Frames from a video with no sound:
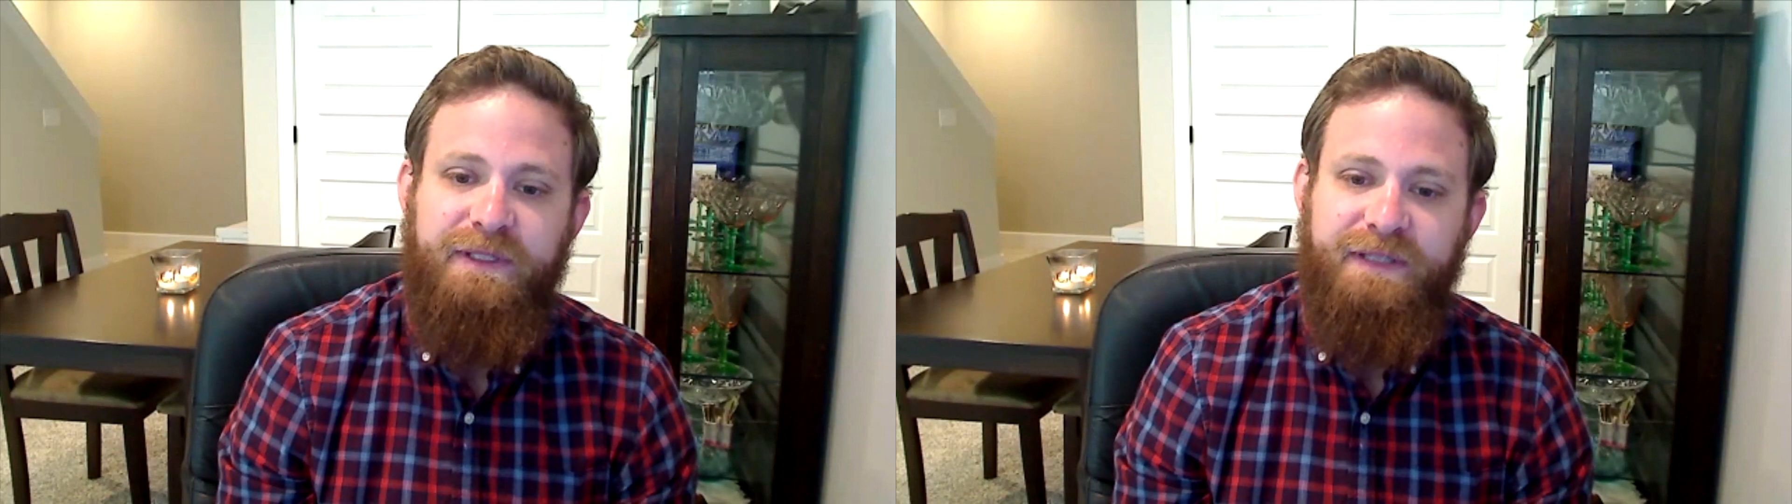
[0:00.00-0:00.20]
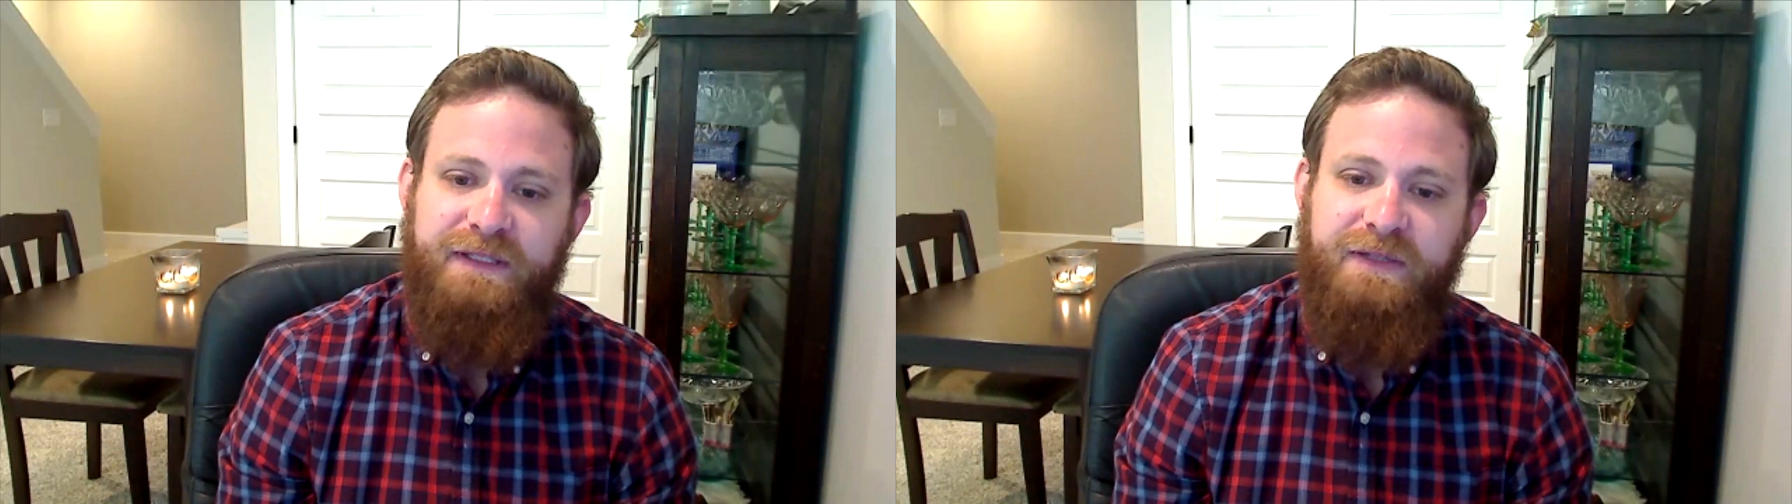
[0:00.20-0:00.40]

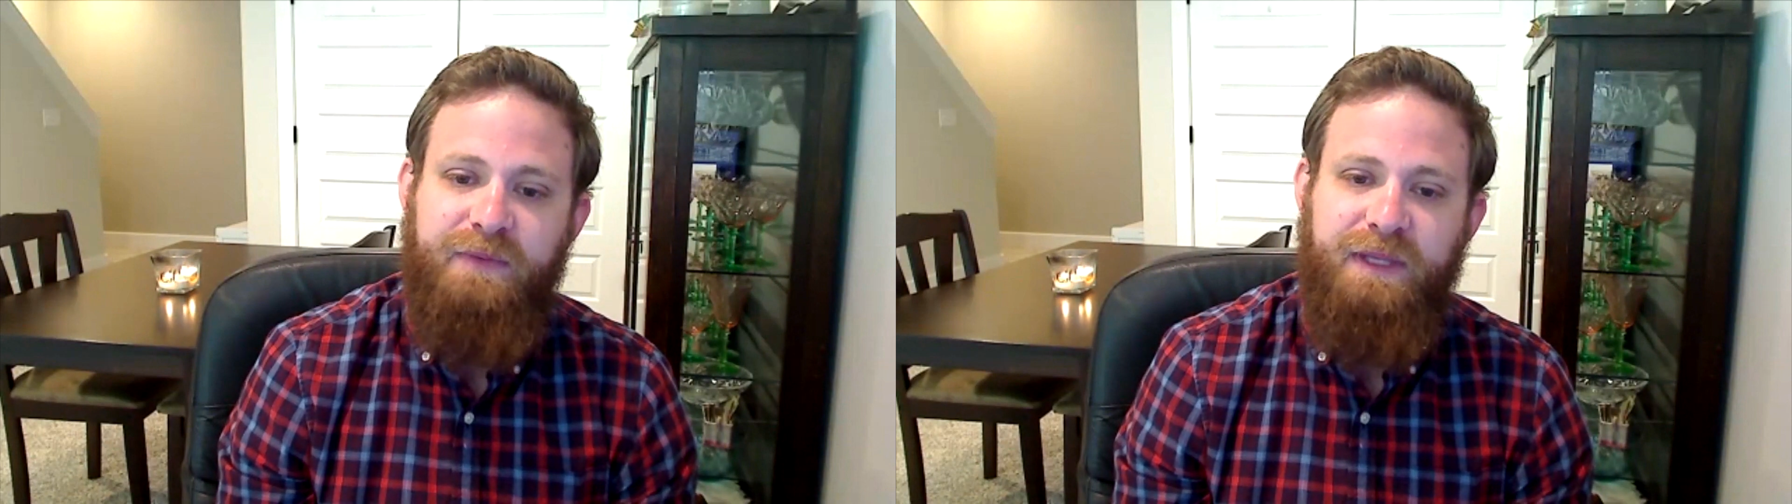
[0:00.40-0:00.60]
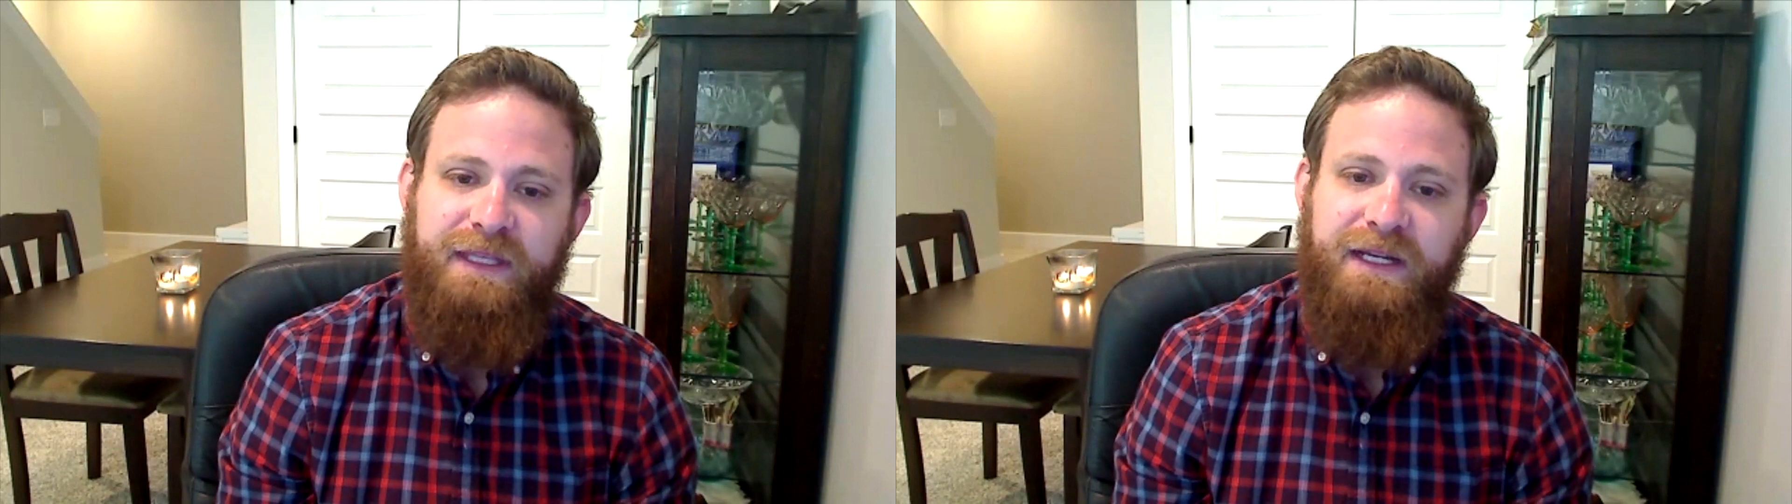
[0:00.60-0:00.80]
it doesn't
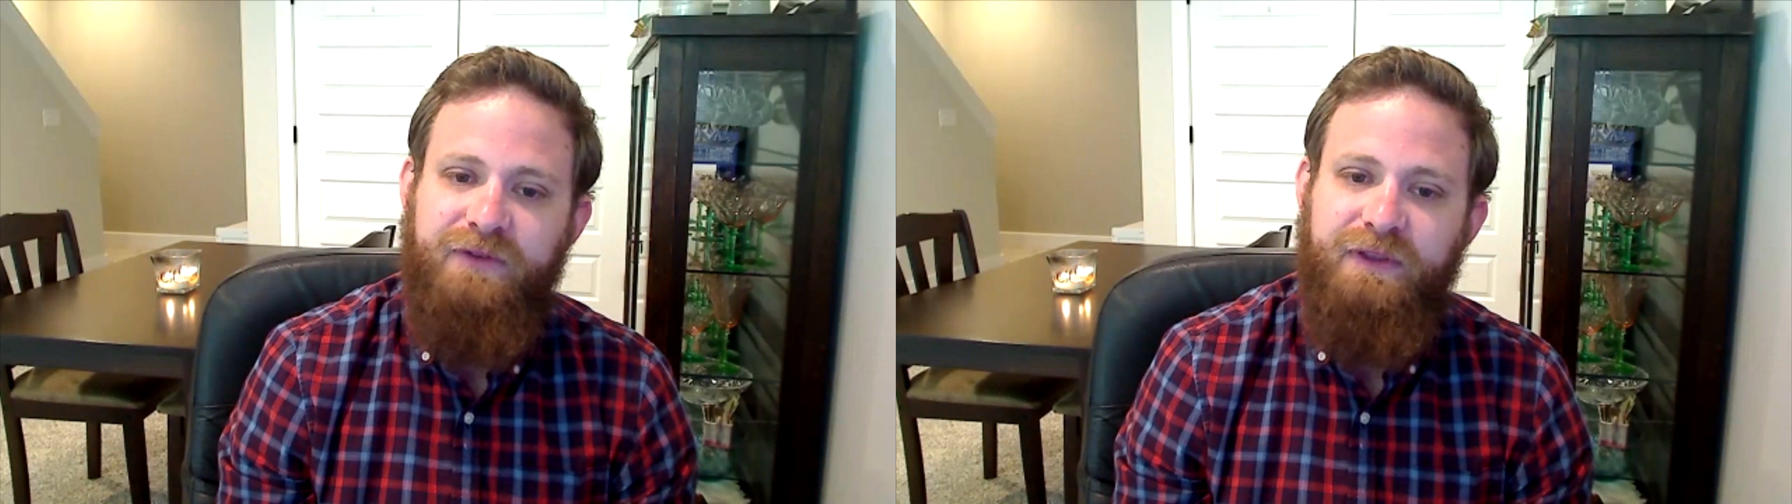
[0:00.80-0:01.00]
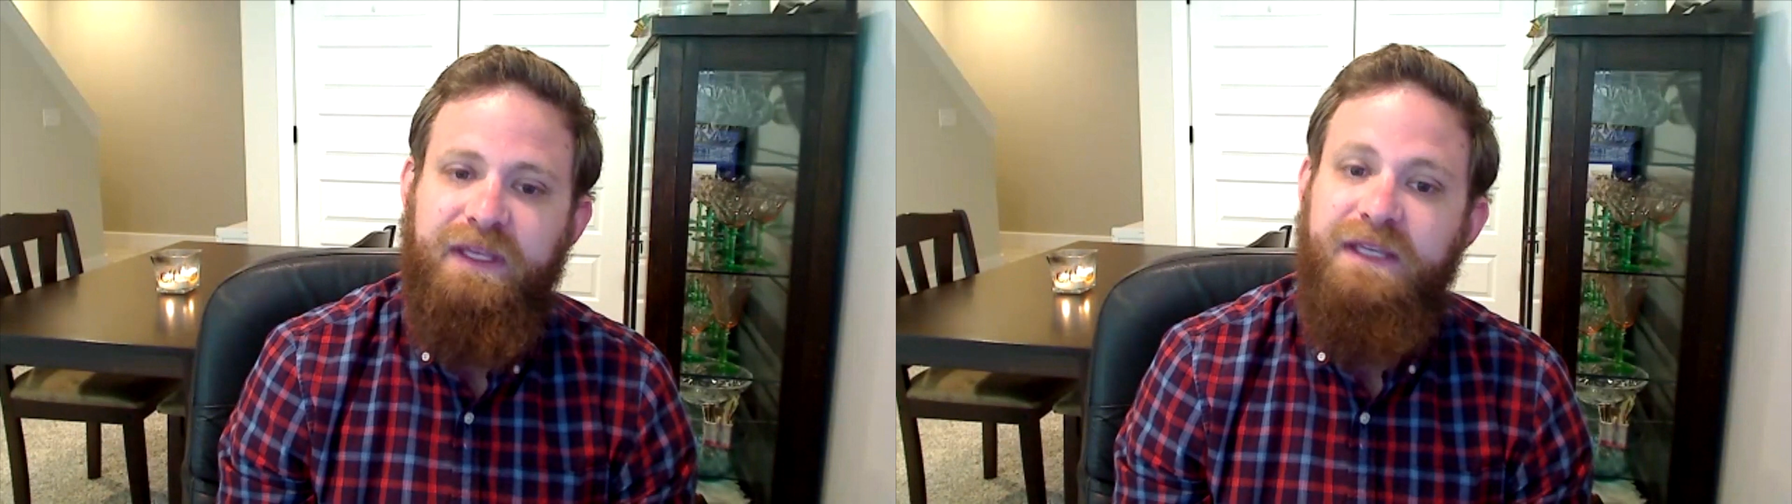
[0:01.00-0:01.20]
mean that everything is